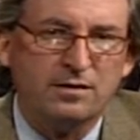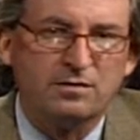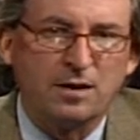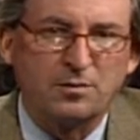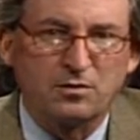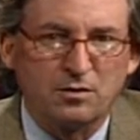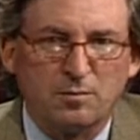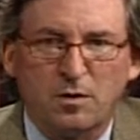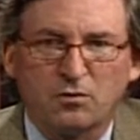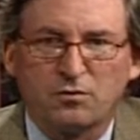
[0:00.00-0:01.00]
subjects that
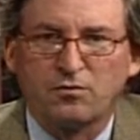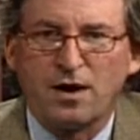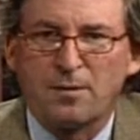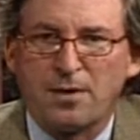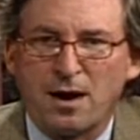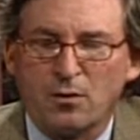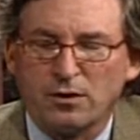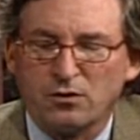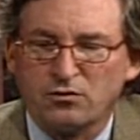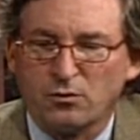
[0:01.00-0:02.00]
the most
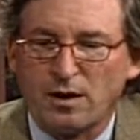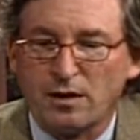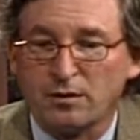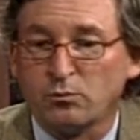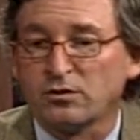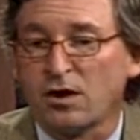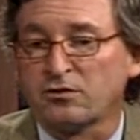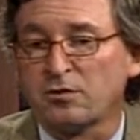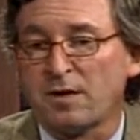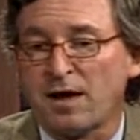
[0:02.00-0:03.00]
firepower goes around. It was
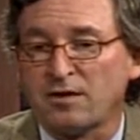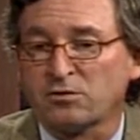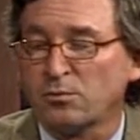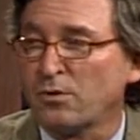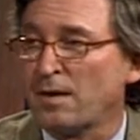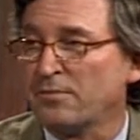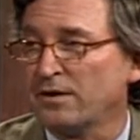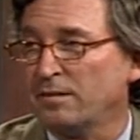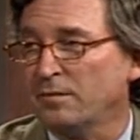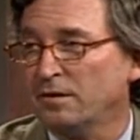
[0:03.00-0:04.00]
also my high school prom
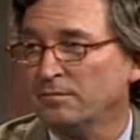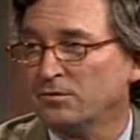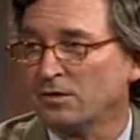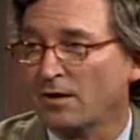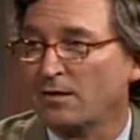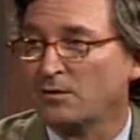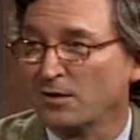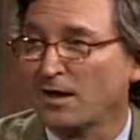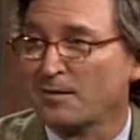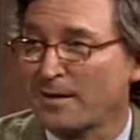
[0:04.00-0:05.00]
theme, so I
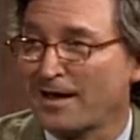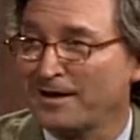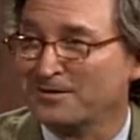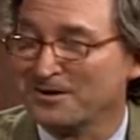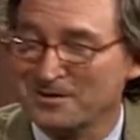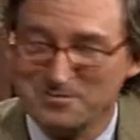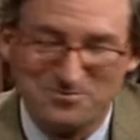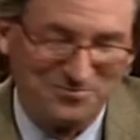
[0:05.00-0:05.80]
know a lot about it. So